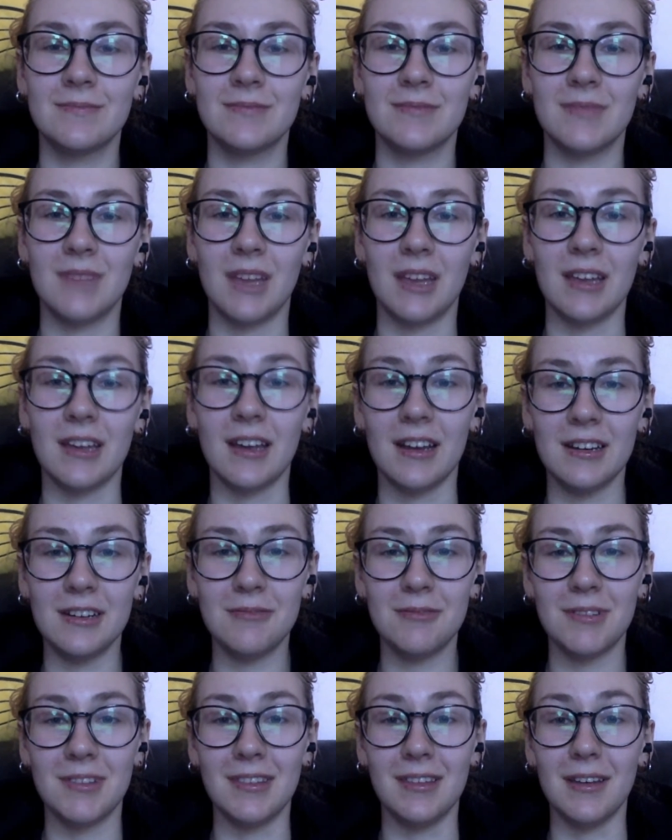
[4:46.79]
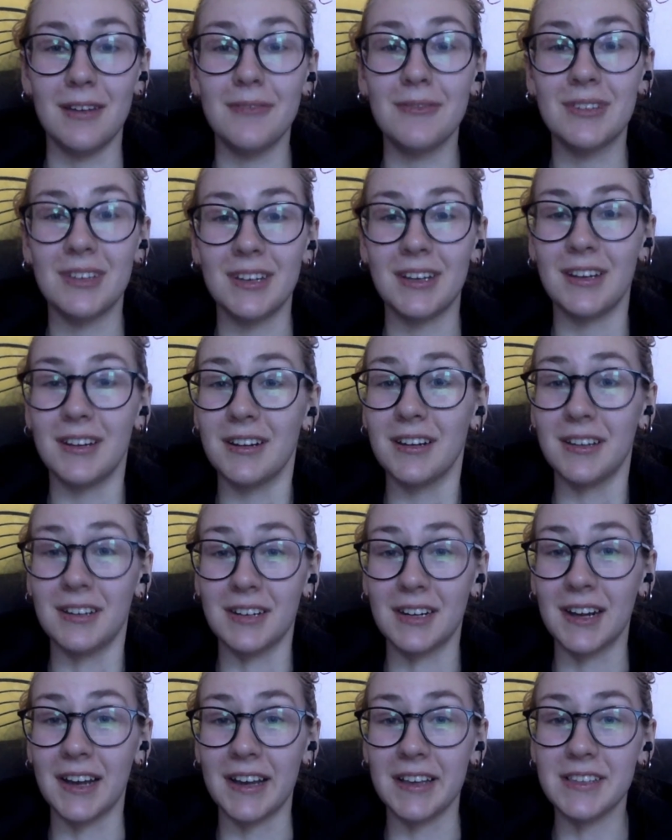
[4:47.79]
I kind of would love to hear
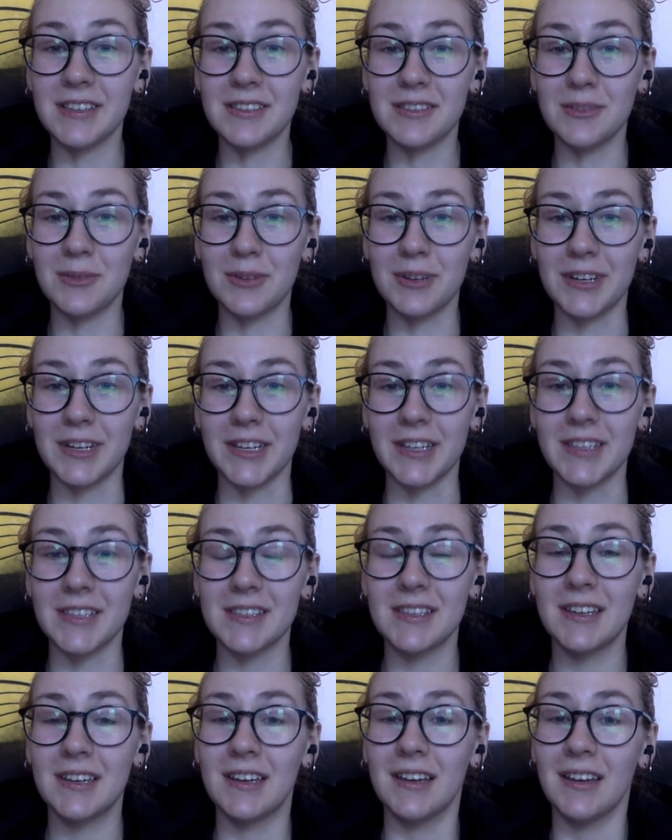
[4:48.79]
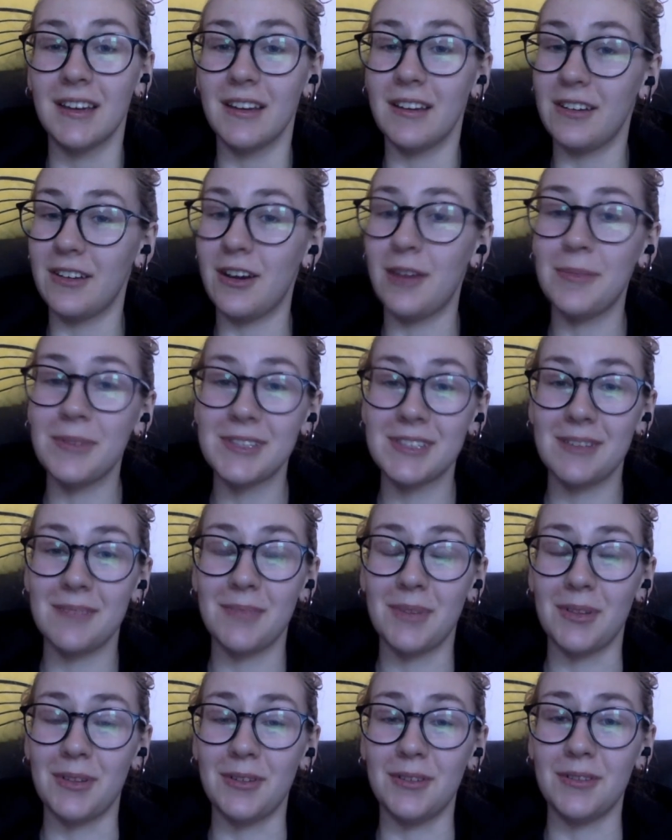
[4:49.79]
your guys' stories. Comment down
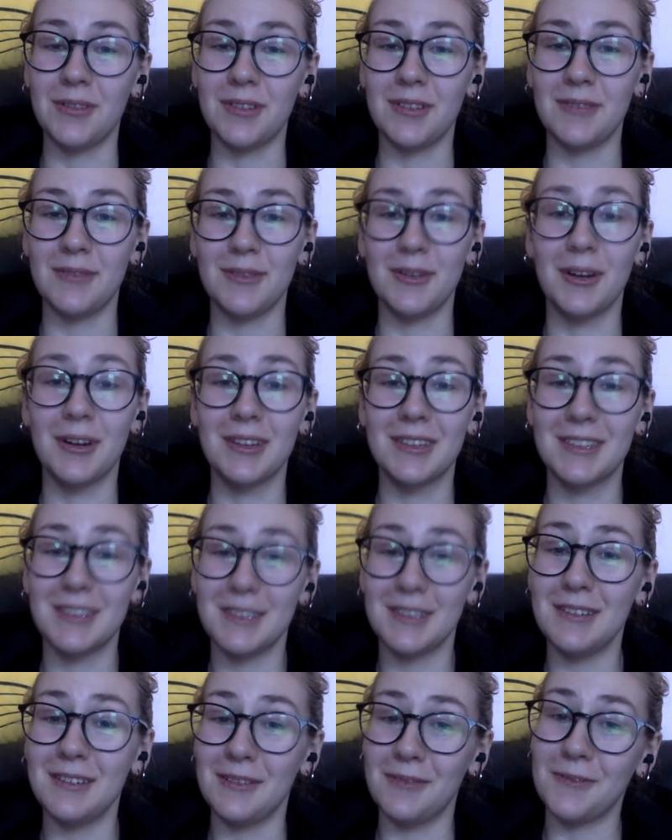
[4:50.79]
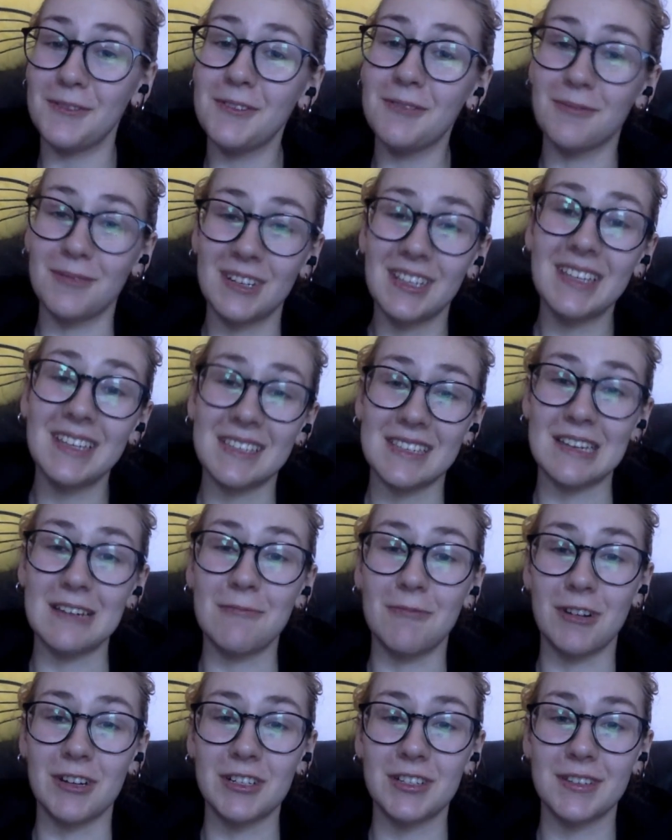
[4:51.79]
below if you really did
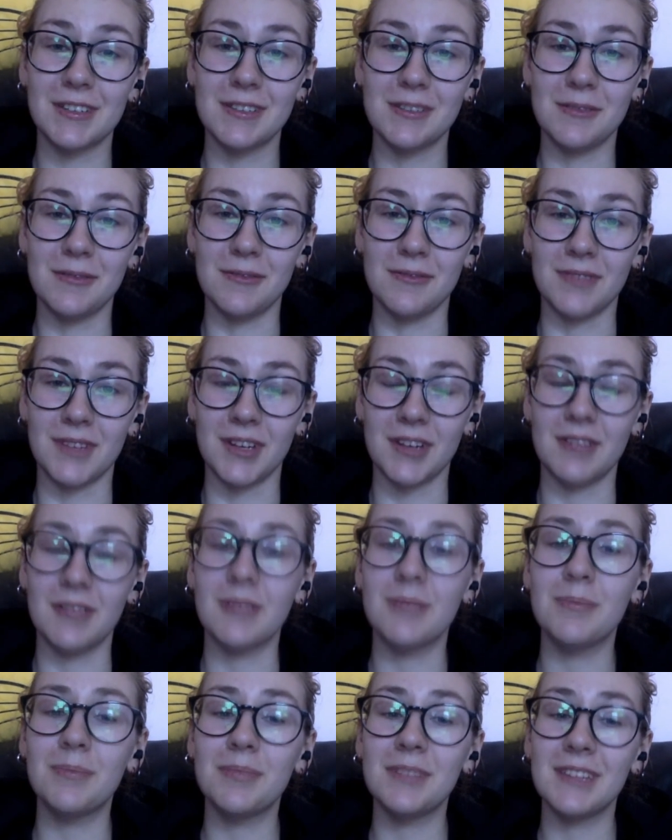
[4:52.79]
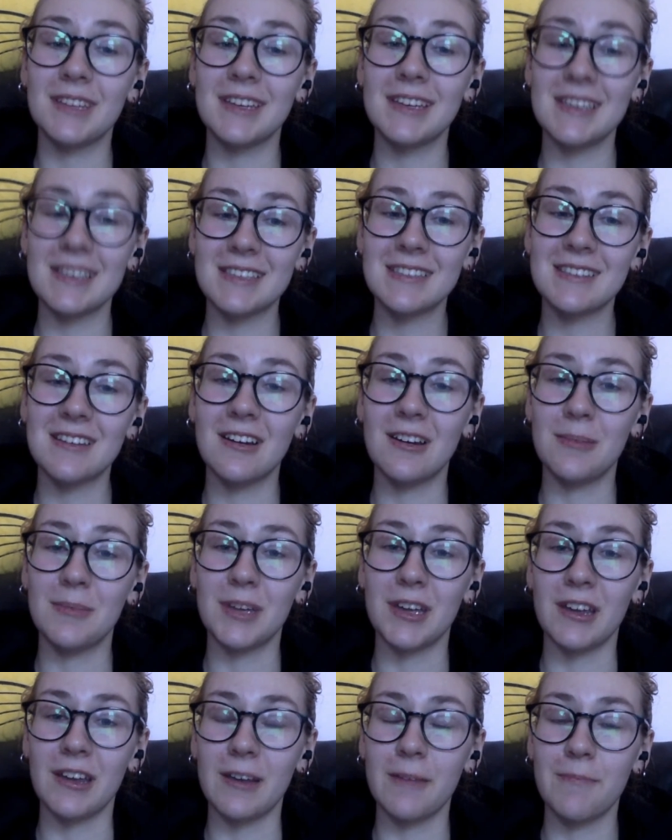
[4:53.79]
watch this whole video. Please tell
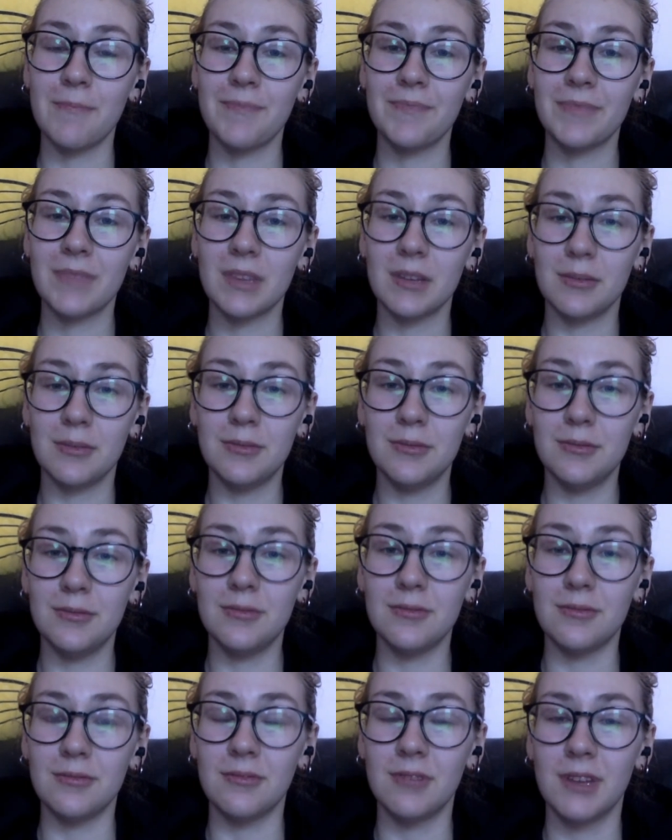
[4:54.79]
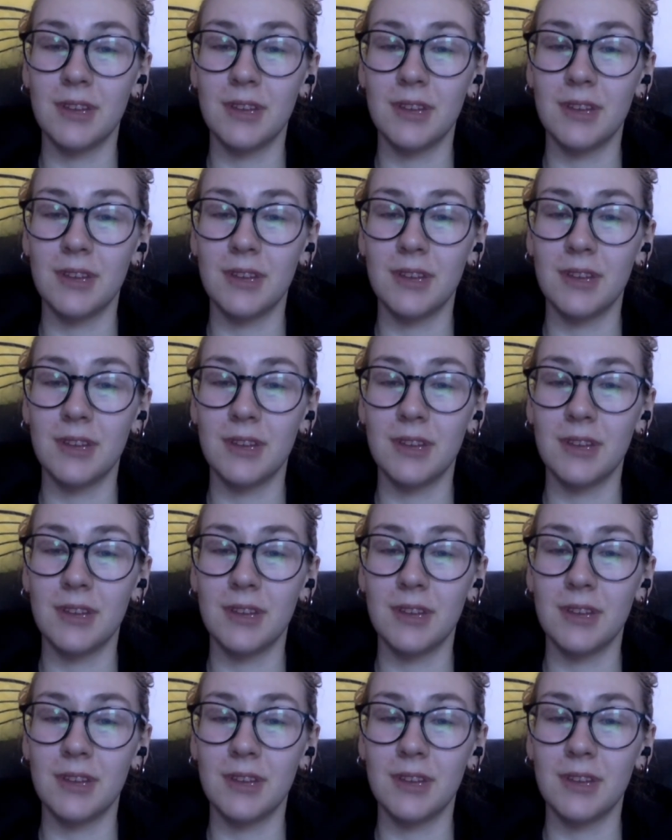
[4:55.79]
me who